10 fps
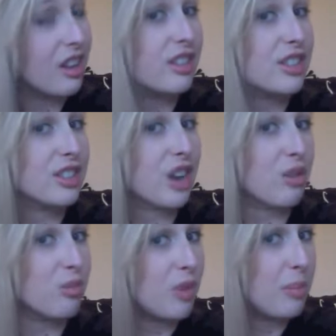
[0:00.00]

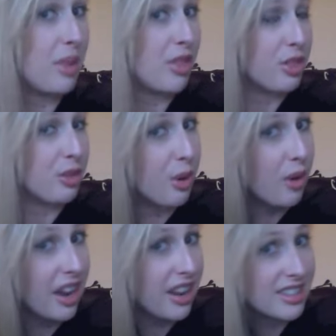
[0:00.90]
start ripping through
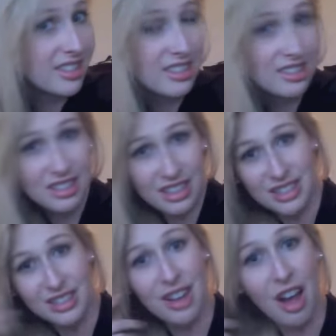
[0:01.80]
it.
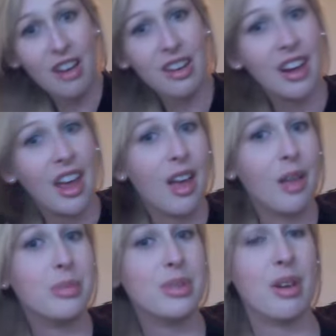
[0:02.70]
It's not going to
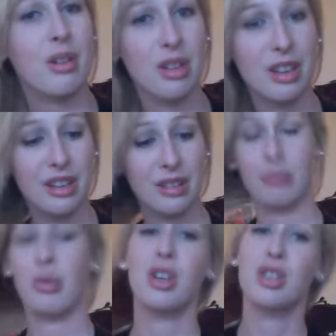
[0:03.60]
help. So
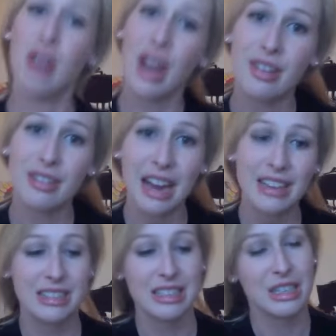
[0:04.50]
brush your hair
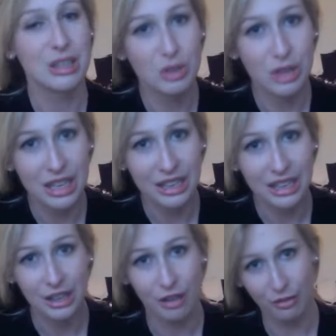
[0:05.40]
nicely and treat it
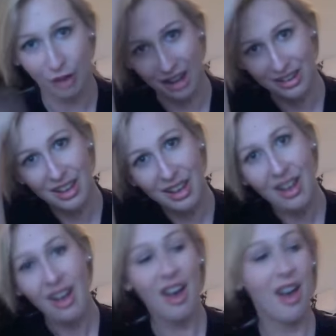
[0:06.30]
like your friend.
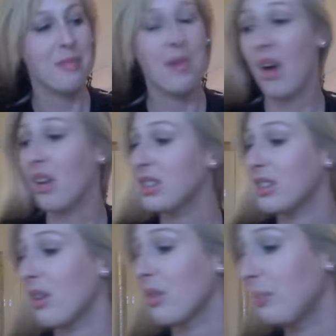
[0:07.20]

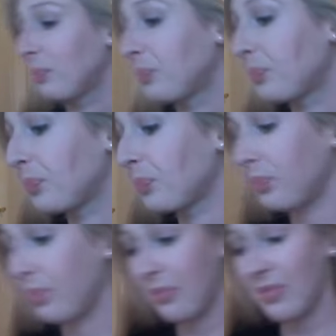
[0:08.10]
Also,
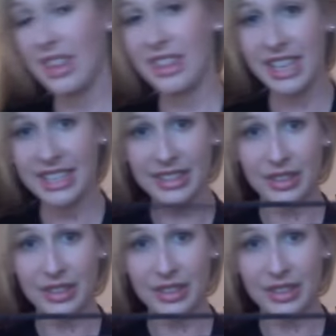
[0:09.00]
these little